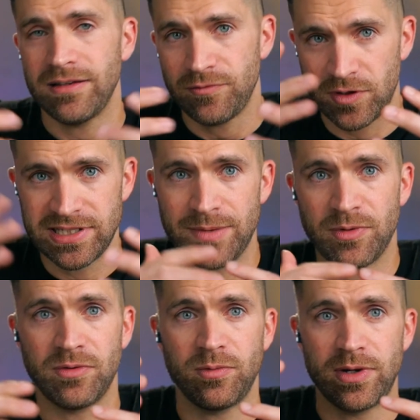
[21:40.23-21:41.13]
for
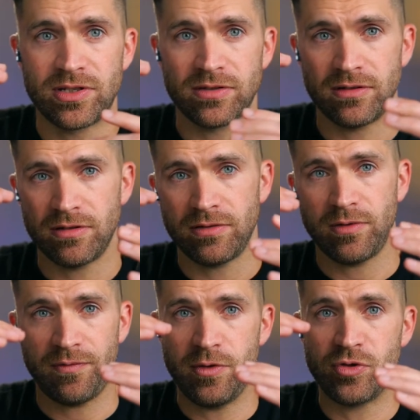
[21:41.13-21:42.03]
example, which
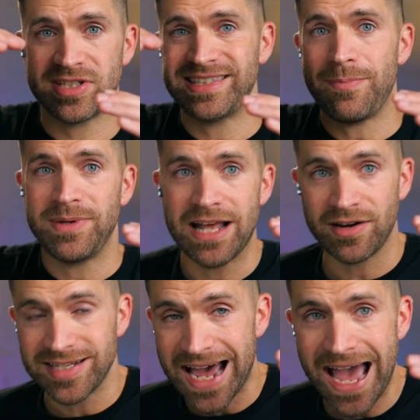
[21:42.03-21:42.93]
of you just stepping down
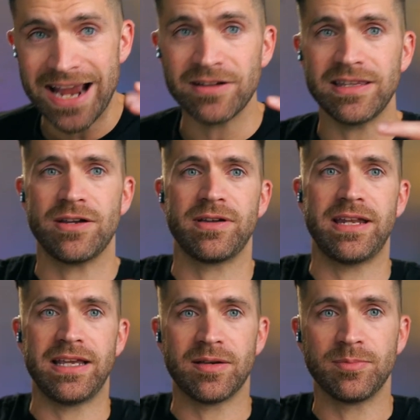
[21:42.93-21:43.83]
entirely or
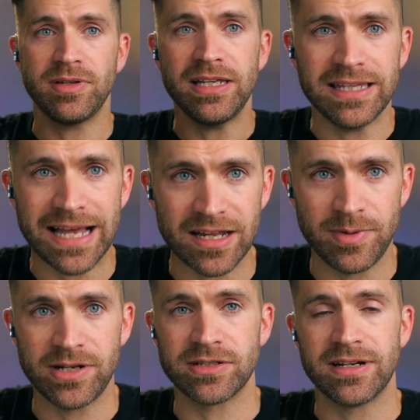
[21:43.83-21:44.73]
getting completely out of the
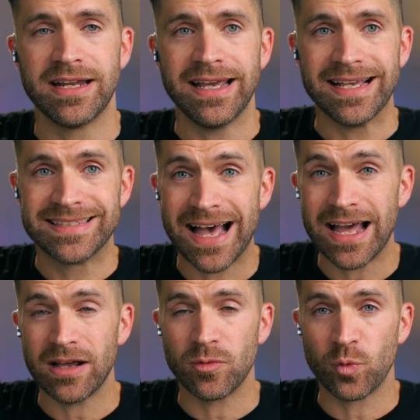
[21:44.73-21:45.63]
picture is
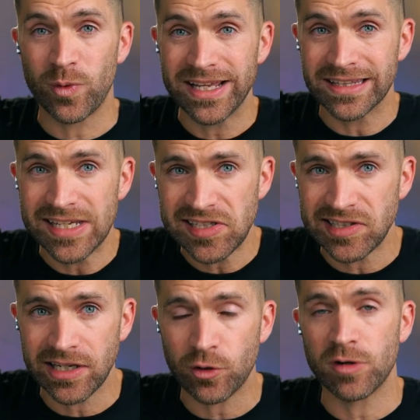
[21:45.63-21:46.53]
not
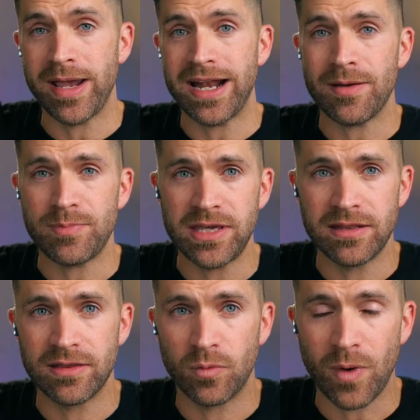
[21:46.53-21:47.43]
realistic or may not be
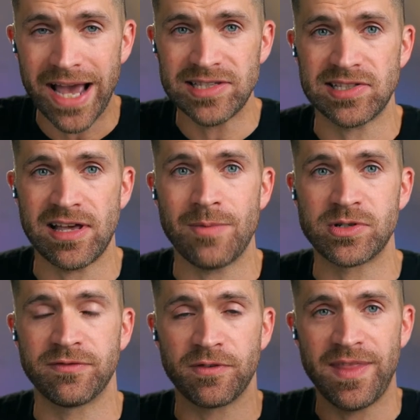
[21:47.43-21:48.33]
the wisest
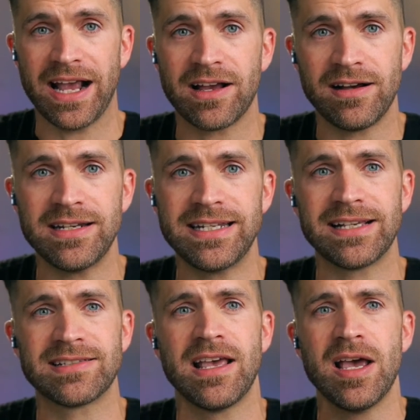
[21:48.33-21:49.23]
option for that
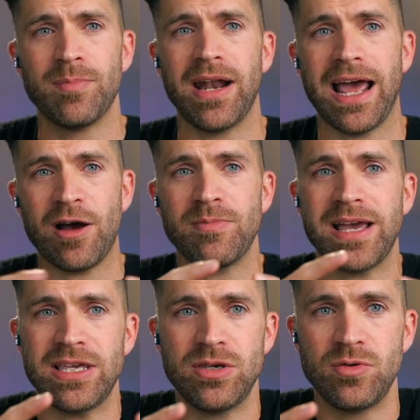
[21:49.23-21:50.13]
context, but how
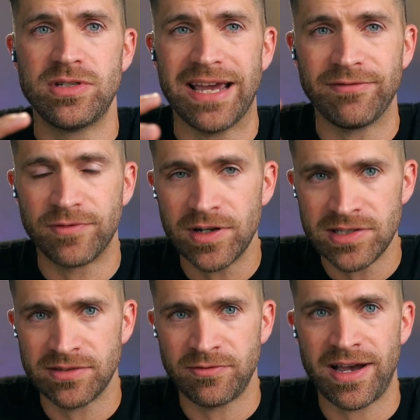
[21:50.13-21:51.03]
might you
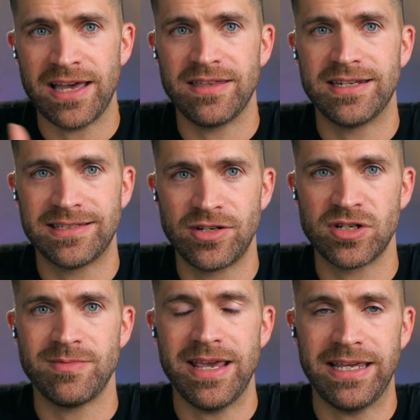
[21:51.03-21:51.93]
diversify the
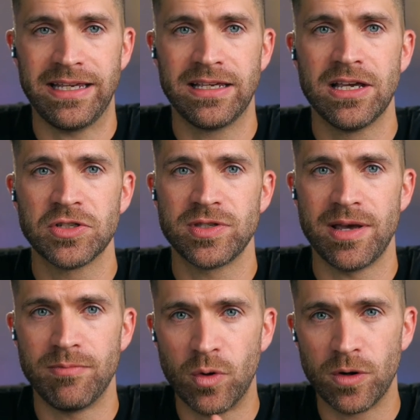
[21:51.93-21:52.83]
decision-making so
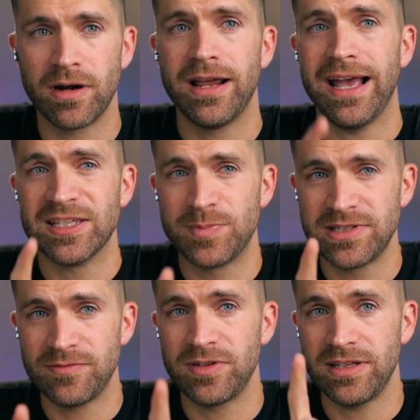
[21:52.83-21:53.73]
that more, and
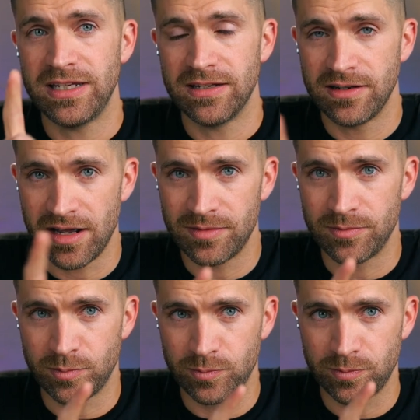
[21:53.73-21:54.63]
specifically
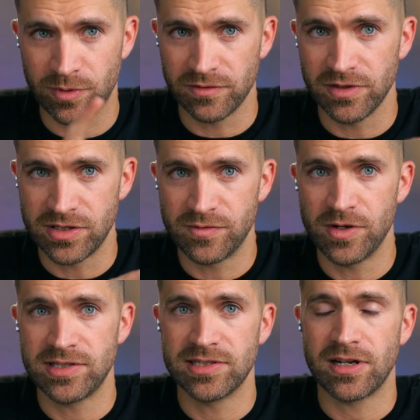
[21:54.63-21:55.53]
non-privileged
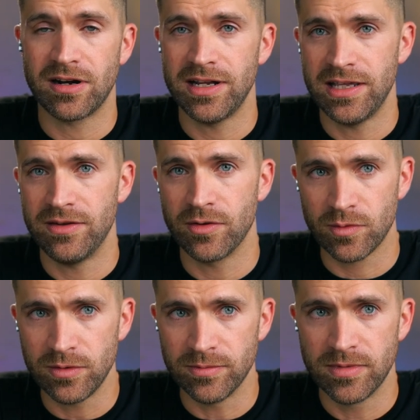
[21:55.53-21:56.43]
voices, are in the
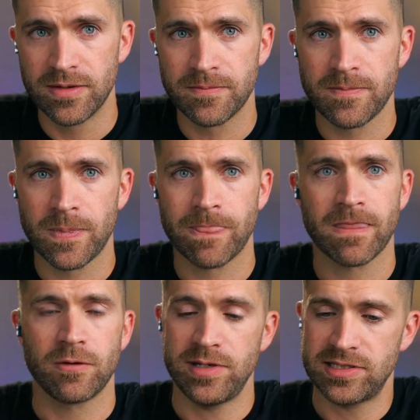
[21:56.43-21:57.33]
room?
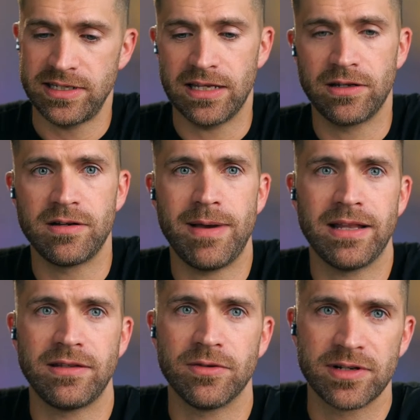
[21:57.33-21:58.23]
Recently, I learned
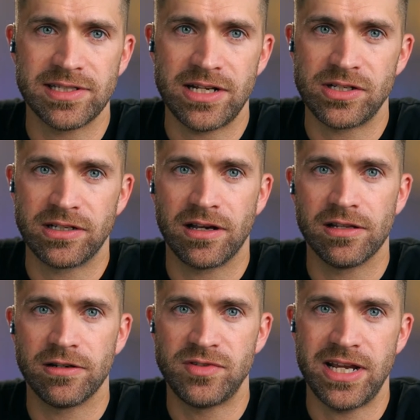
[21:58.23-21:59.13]
about the organization
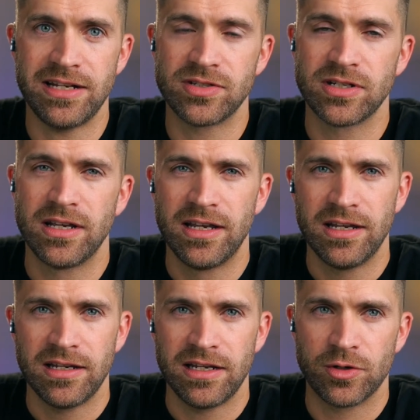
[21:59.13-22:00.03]
Color of Change,
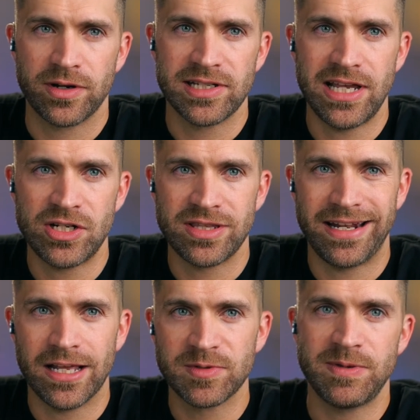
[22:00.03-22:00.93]
an organization
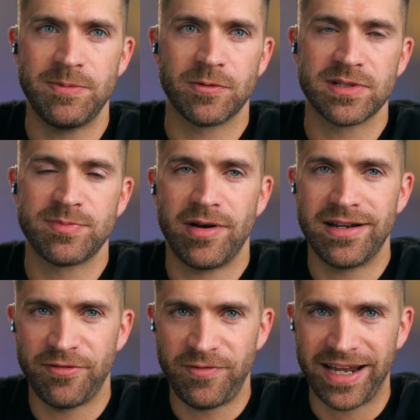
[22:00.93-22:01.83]
that helps people
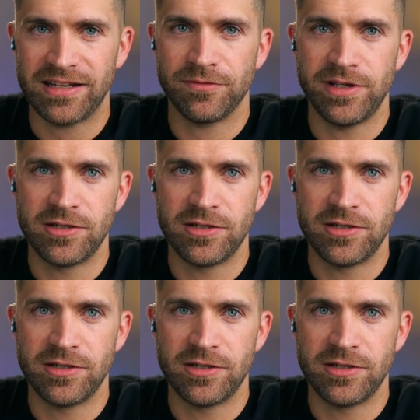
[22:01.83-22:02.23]
respond effectively